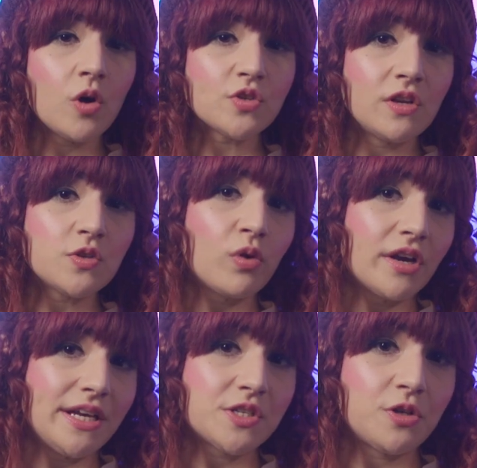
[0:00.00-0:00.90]
Hosoda's
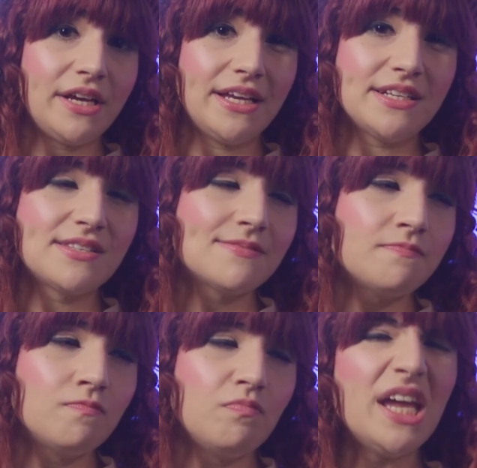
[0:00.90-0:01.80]
work history is
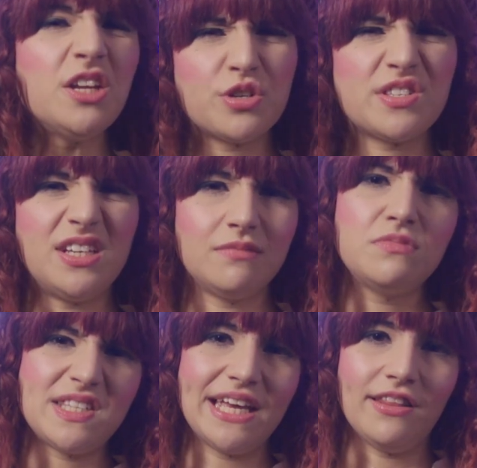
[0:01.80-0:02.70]
interesting
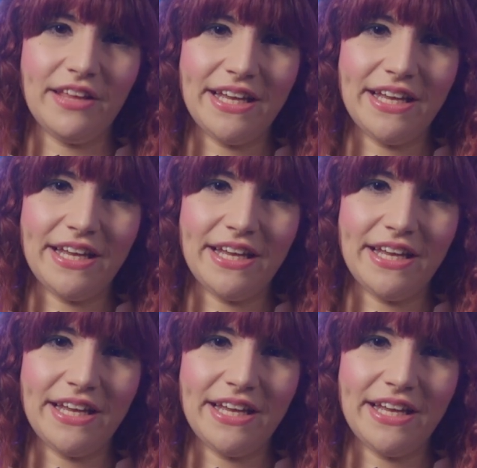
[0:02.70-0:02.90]
to say the